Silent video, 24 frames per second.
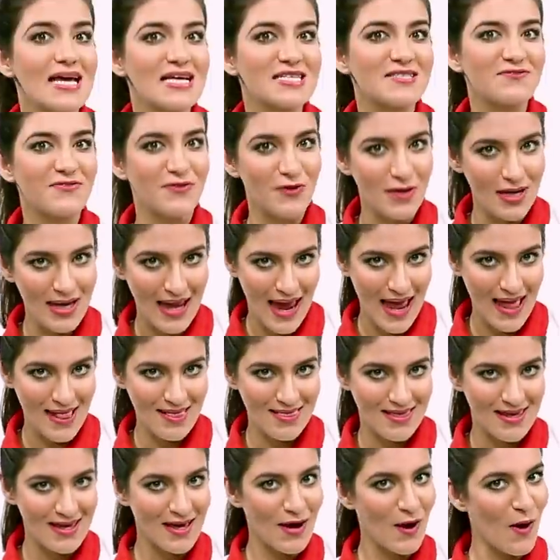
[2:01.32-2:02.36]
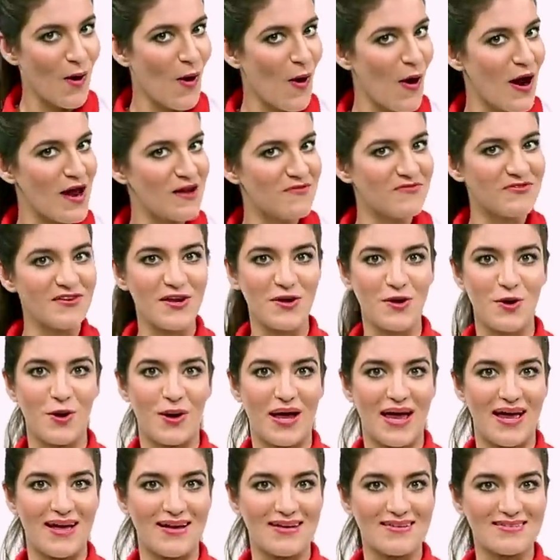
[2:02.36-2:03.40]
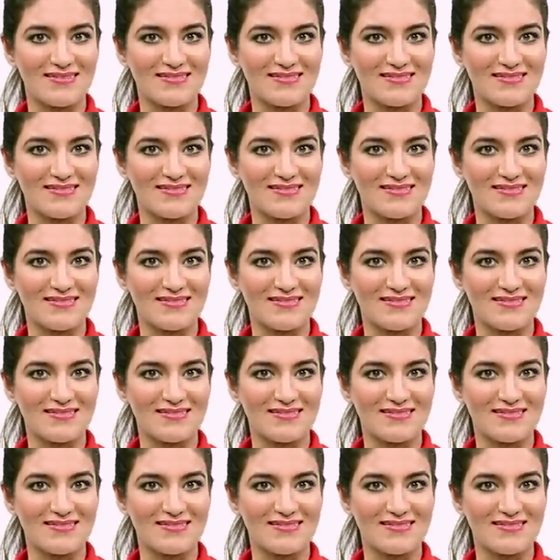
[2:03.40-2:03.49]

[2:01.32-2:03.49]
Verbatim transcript: tasteful, healthy, oil-free cooking.